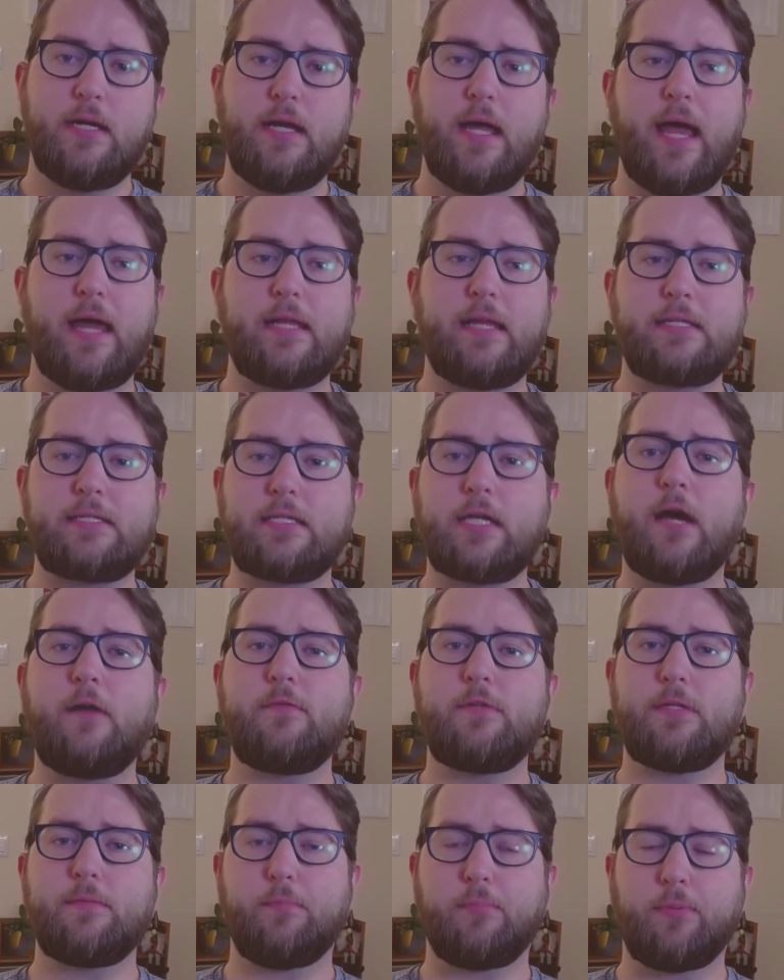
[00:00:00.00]
and it's
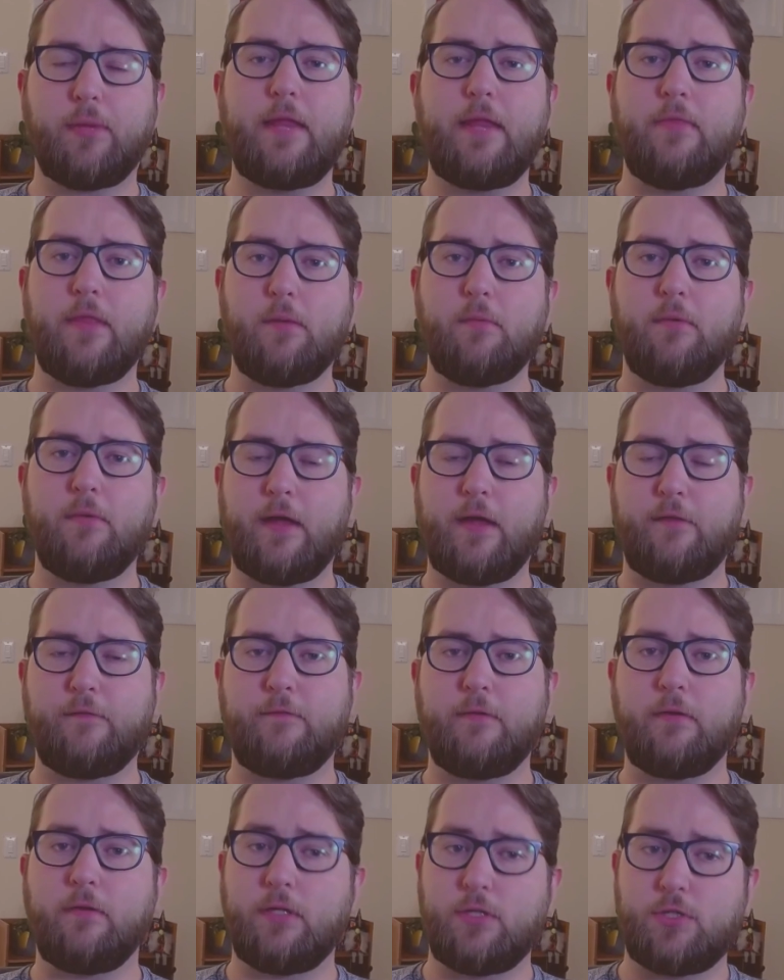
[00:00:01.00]
tough to blend them without
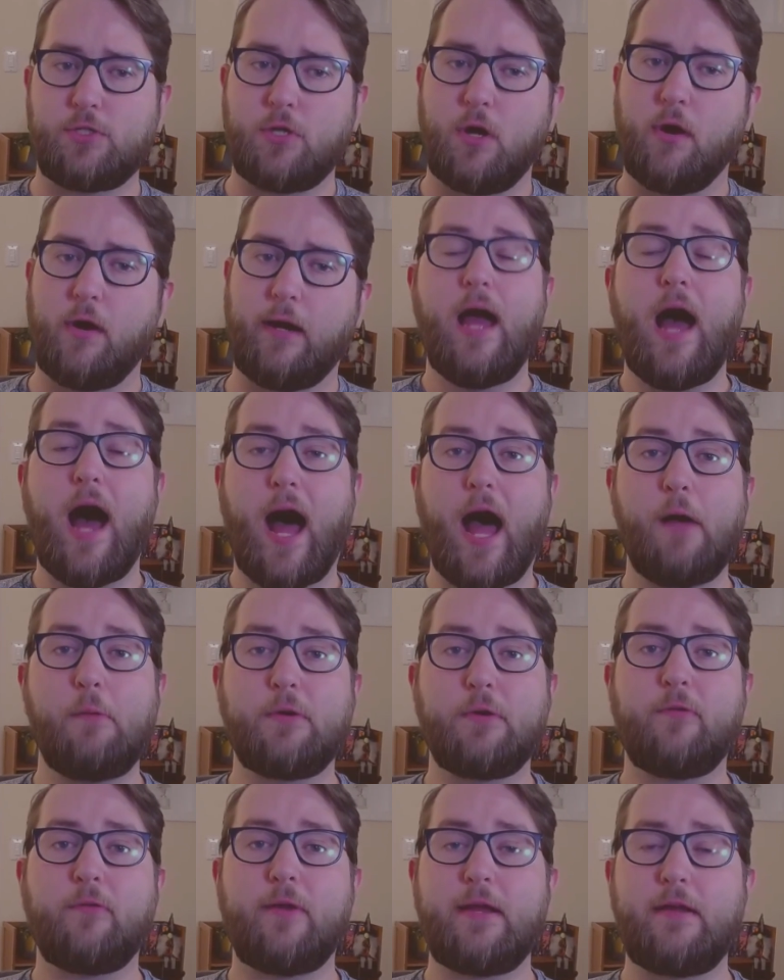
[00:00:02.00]
feeling jarring. I
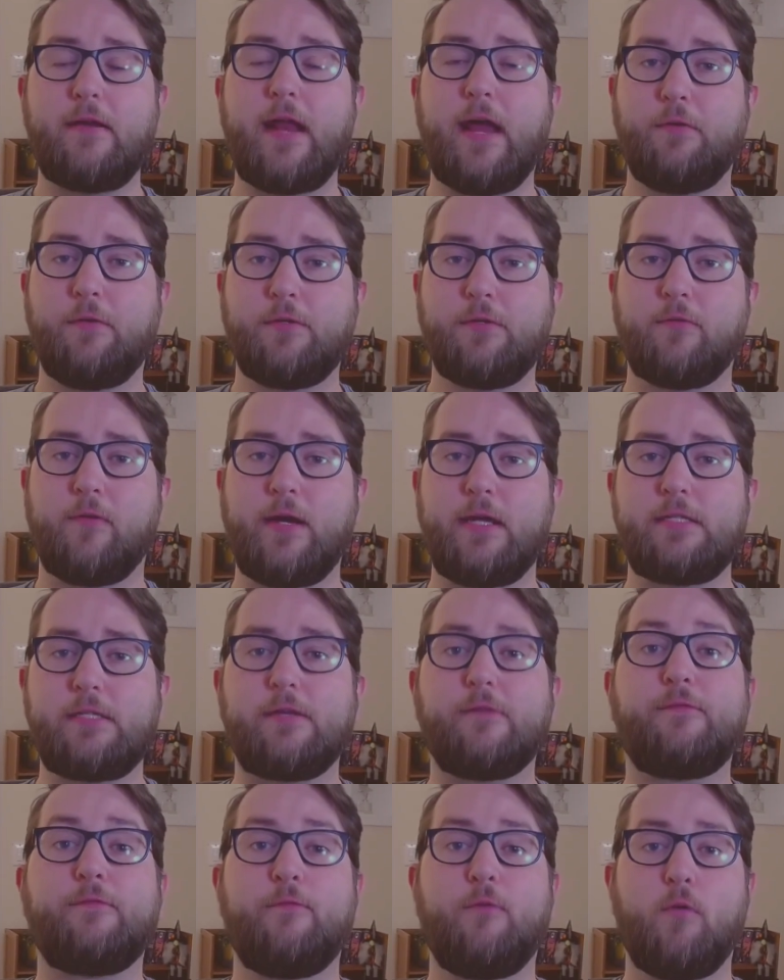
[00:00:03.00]
would rate Elder Race
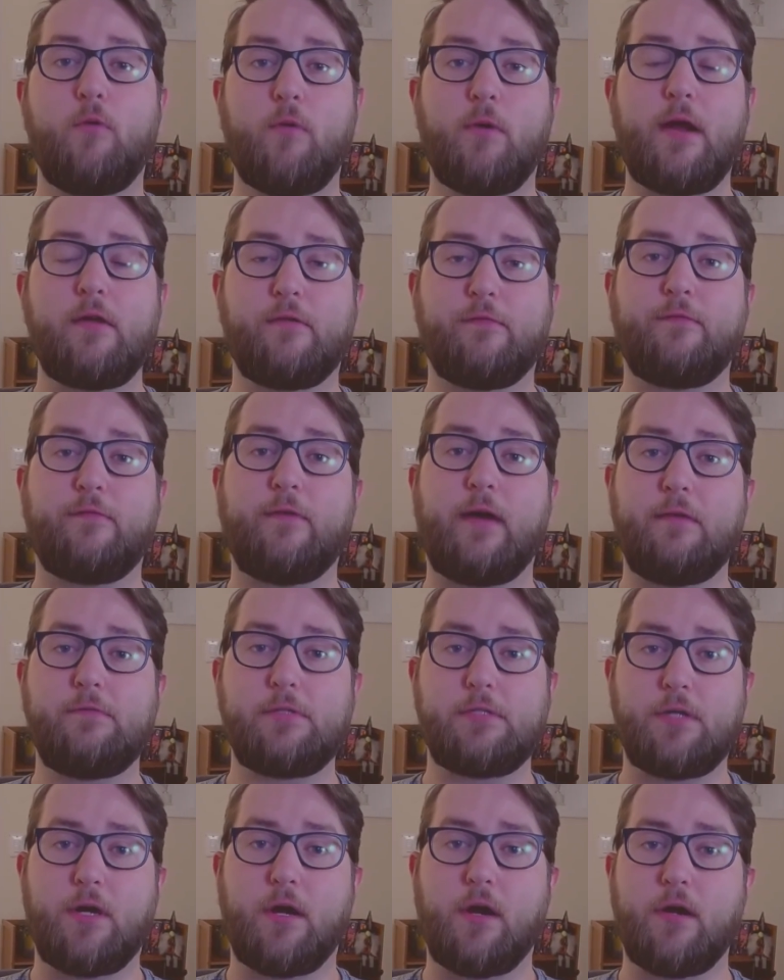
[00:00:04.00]
a 4 out of 5
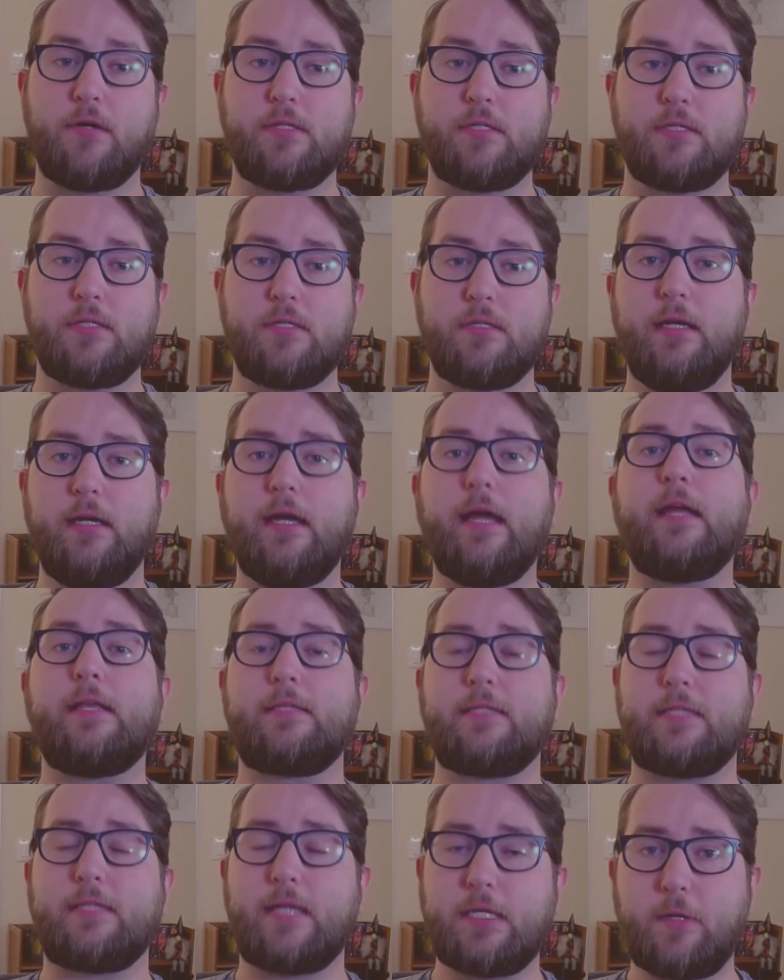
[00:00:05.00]
stars. It
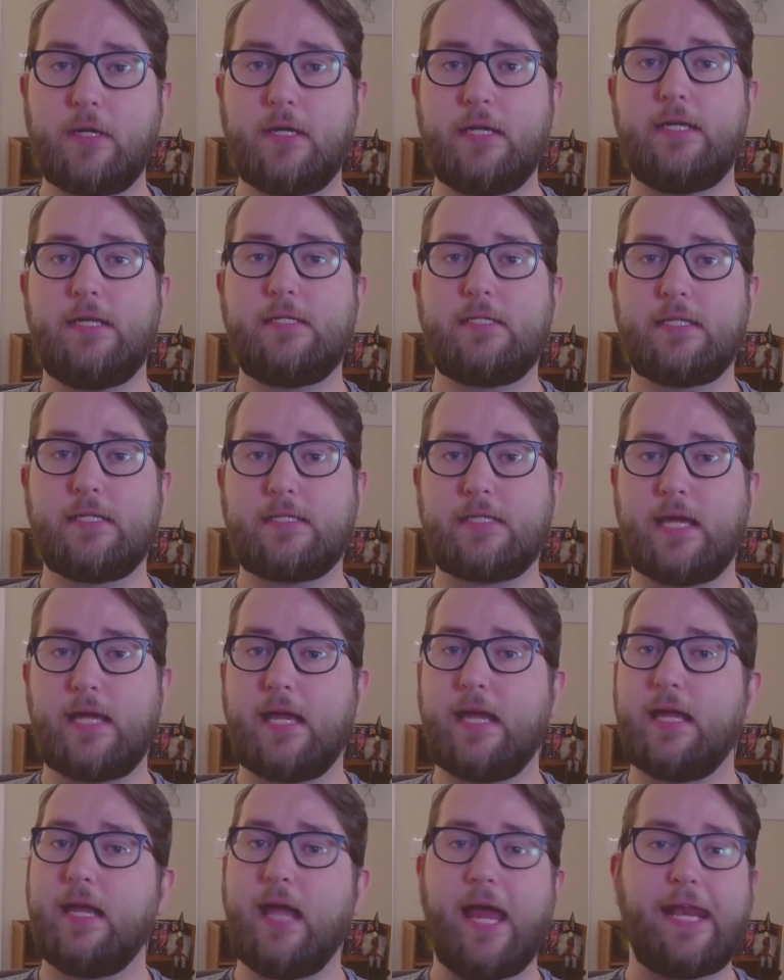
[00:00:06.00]
says what it needs to
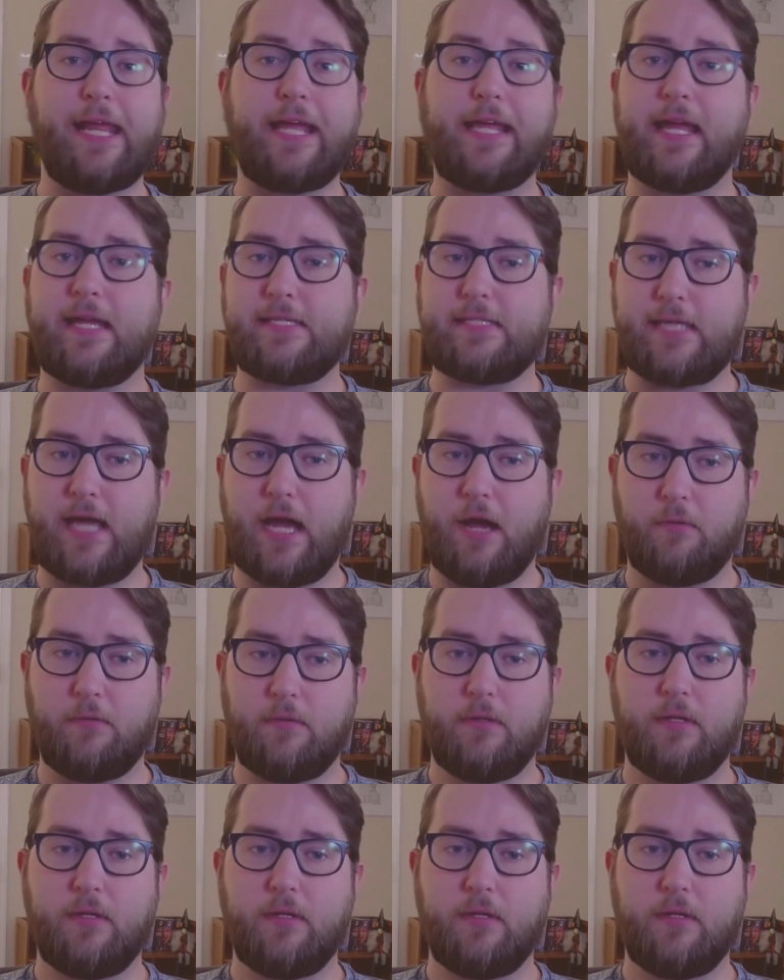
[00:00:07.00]
say, and it gets out.